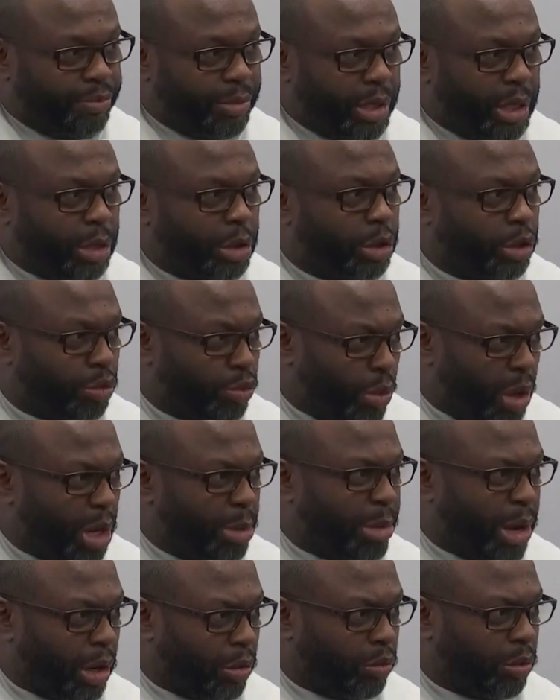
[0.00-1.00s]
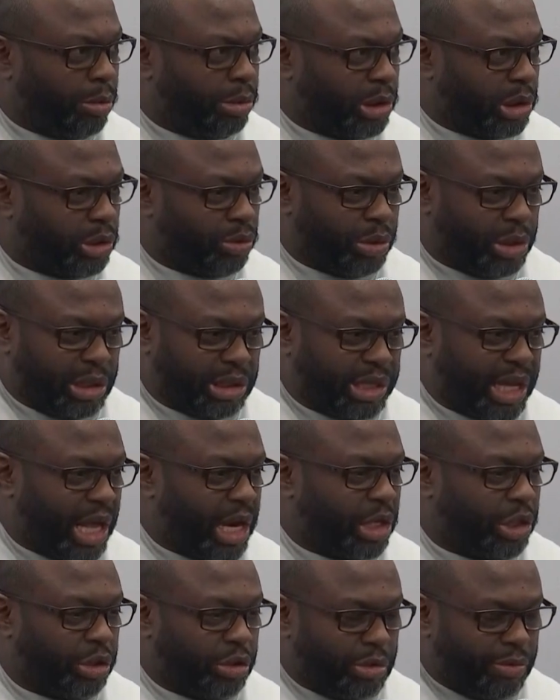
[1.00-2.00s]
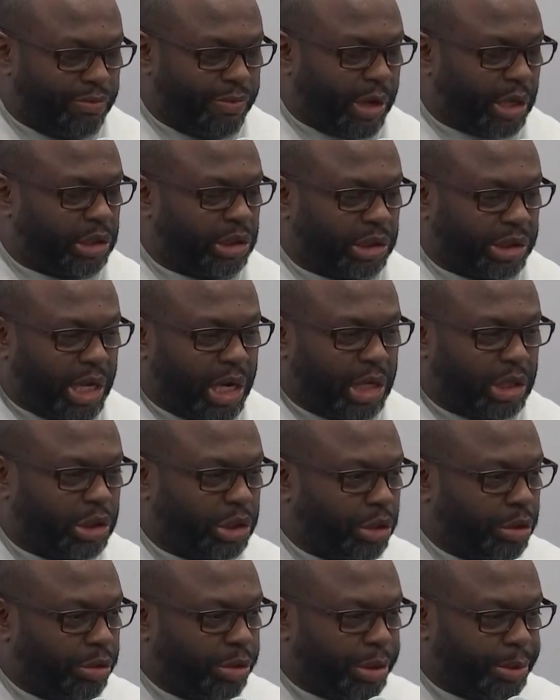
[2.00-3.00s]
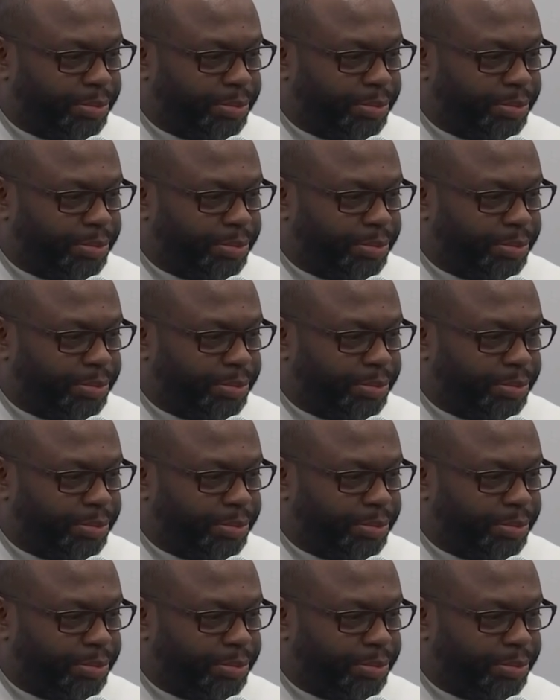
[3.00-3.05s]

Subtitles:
into the running back room just with his attitude, infectious attitude,